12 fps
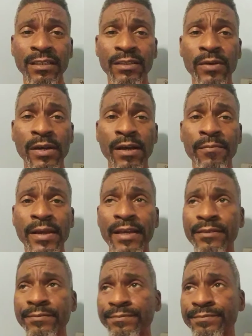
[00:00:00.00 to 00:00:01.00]
a while
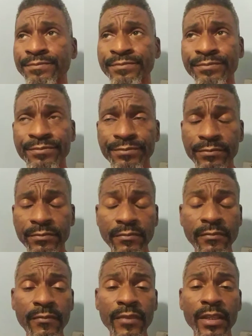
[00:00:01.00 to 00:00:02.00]
back,
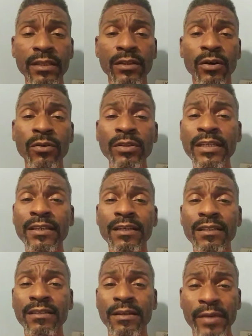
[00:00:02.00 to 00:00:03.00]
the only
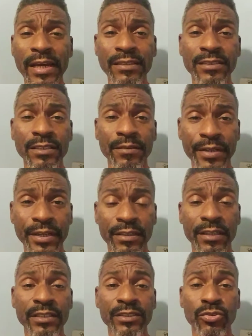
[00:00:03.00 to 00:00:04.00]
color that matters in America
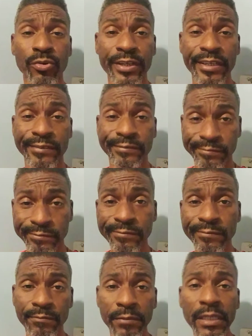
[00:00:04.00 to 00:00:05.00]
is green.
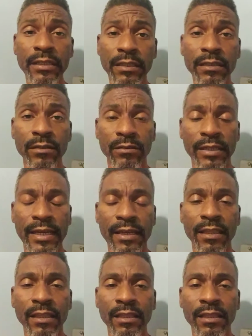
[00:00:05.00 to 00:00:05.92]
Be clear on that.